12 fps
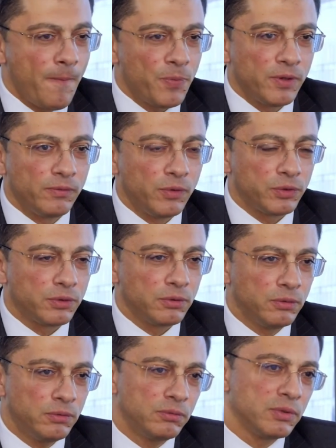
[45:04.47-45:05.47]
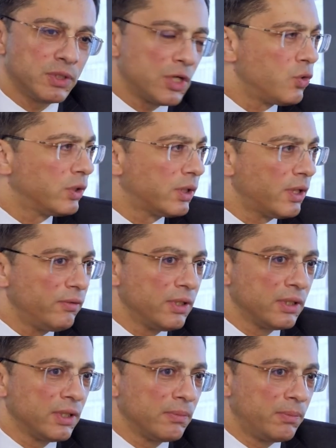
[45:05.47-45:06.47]
It was titled
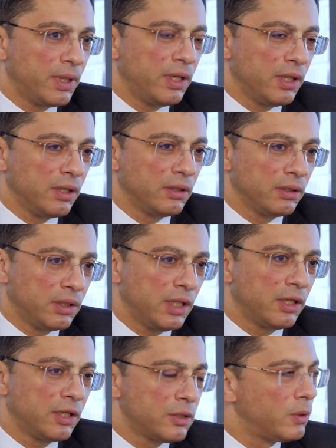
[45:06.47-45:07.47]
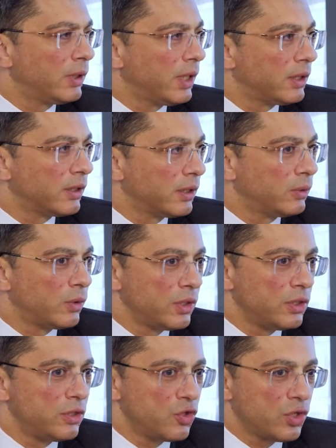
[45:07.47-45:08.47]
"Dizzy with Success." Well,
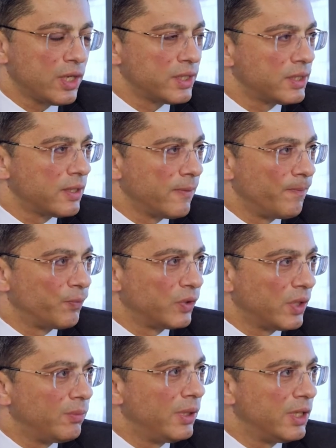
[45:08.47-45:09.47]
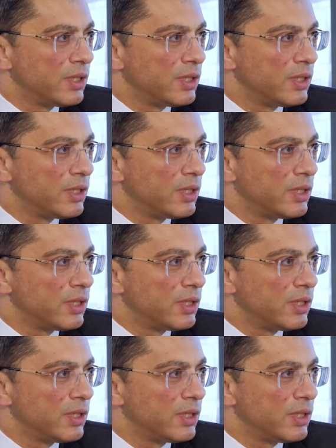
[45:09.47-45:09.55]
let me be frank with you.